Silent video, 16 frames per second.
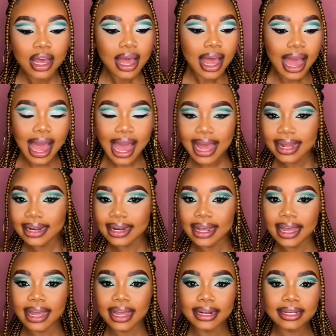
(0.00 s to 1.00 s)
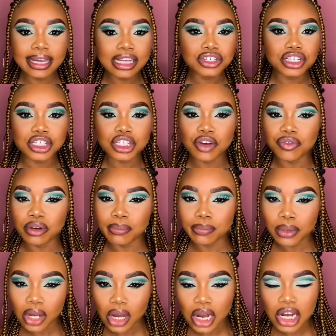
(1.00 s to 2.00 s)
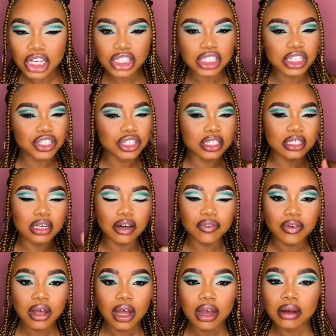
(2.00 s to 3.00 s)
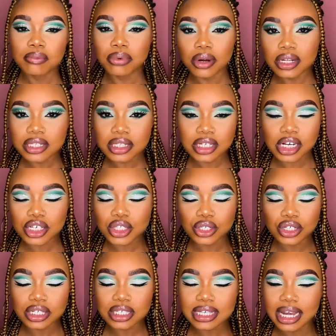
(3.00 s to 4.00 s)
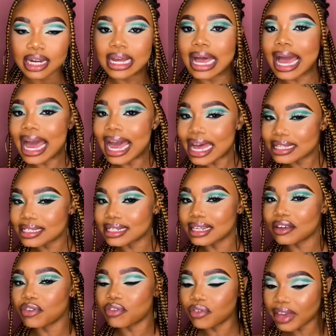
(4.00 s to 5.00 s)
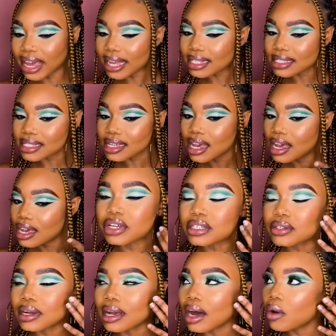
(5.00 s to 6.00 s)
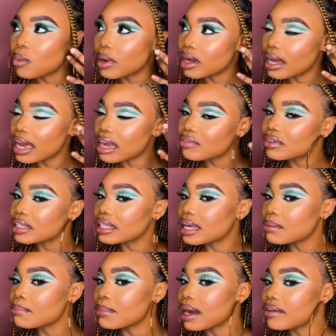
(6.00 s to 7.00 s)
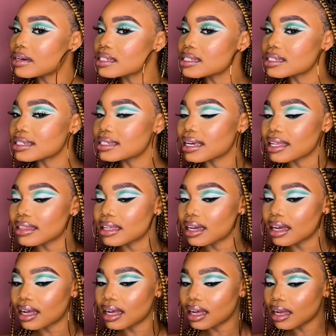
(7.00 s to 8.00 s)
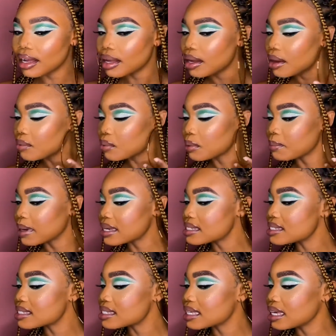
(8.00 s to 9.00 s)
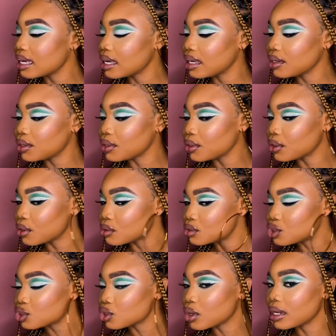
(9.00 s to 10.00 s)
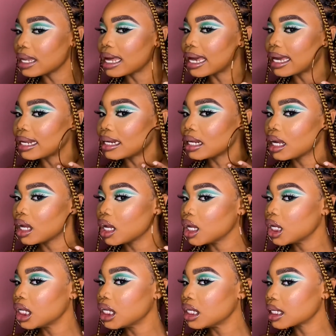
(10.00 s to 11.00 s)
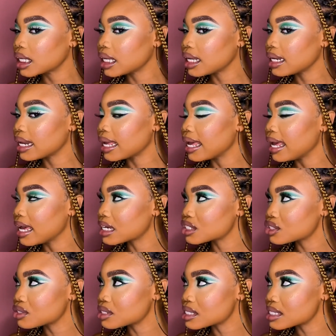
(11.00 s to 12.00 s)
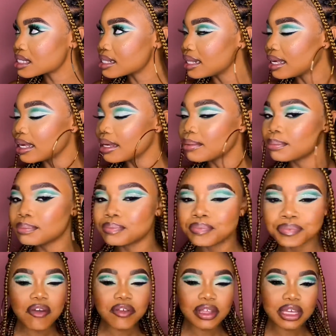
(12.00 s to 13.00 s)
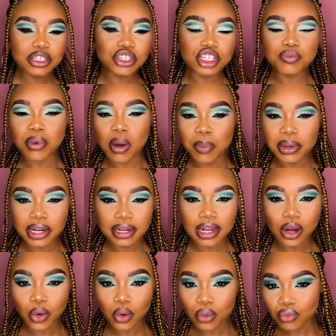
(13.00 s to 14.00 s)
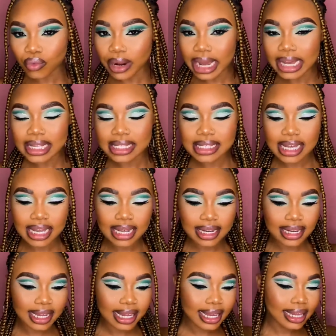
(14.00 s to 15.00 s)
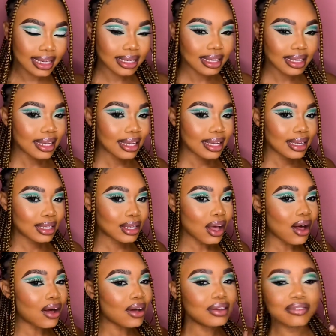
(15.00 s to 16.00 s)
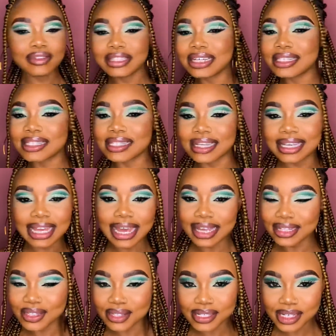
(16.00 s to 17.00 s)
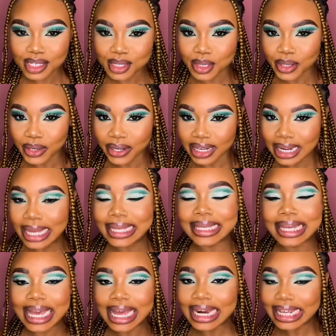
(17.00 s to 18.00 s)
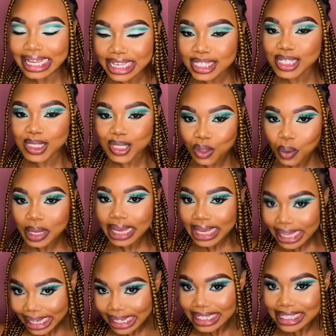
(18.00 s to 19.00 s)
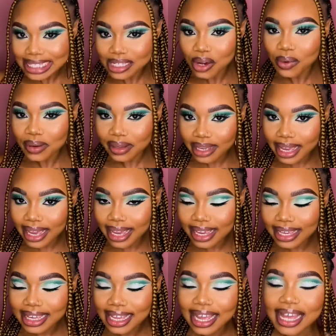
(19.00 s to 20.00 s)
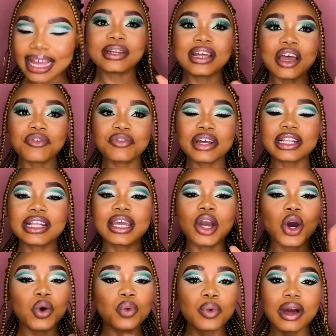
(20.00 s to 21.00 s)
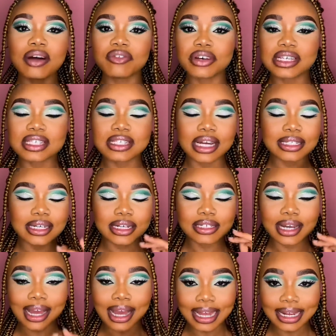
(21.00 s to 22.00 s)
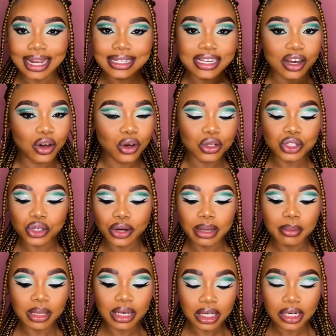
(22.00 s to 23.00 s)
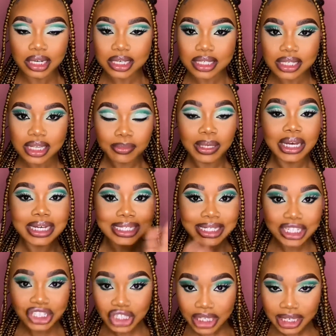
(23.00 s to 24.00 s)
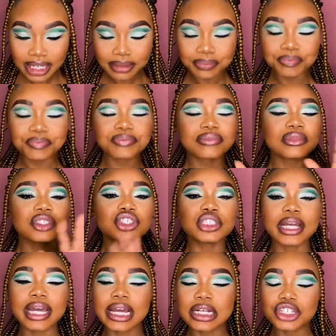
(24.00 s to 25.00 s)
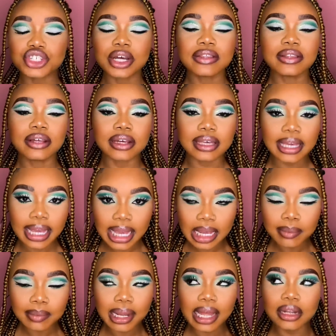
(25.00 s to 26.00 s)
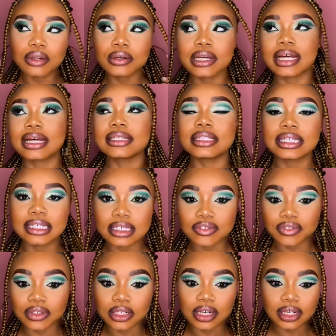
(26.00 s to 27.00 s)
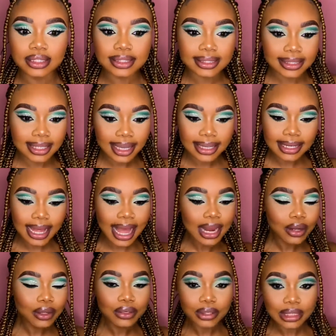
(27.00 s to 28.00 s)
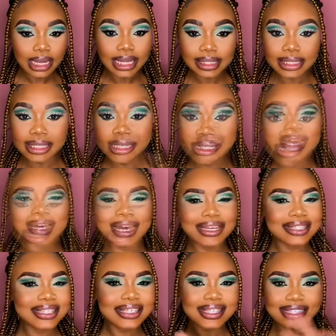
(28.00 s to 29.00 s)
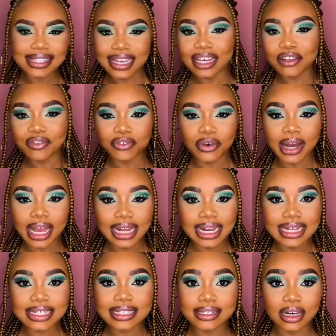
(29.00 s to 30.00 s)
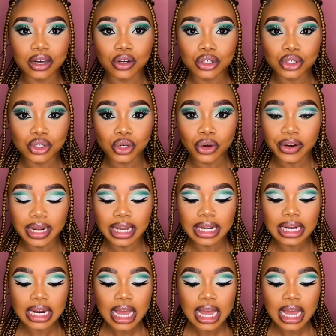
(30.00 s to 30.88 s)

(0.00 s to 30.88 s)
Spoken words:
And then get yourself a blush, get yourself bronzers to just kind of add to the effect. Just look how well everything marries together with my skin, you know, jawline looking extra slim. Everything is just popping in their own right, and like, y'all need to get into this look. Like, get into it, okay? Definitely owe whoever started highlight and contouring, because this change the game. Like, look at this, for God's sake. Like, I don't look like this. Yeah, guys, this is it for highlighting and contouring.